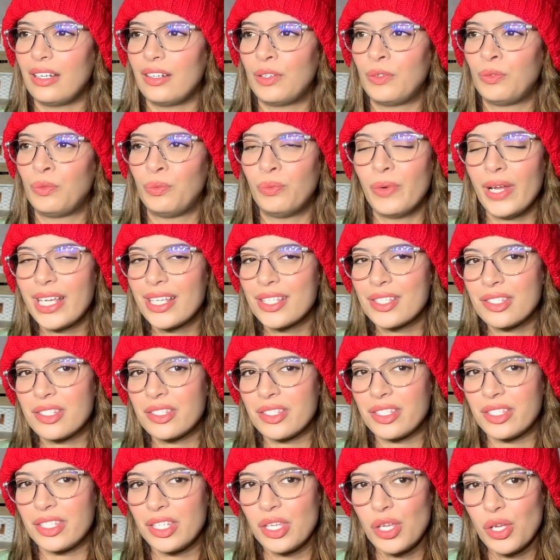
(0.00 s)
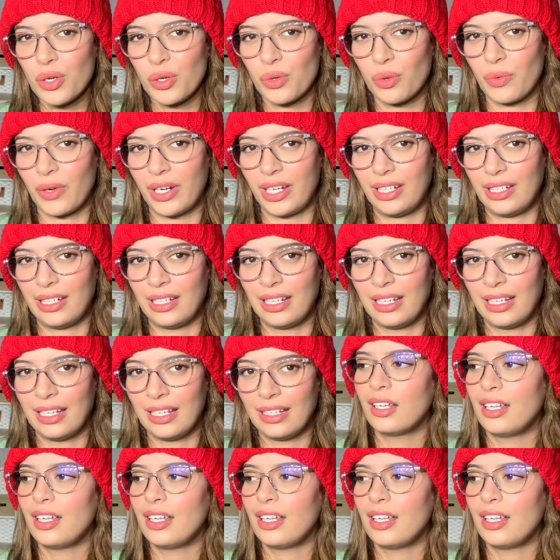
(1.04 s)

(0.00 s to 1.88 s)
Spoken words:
Rick's secret.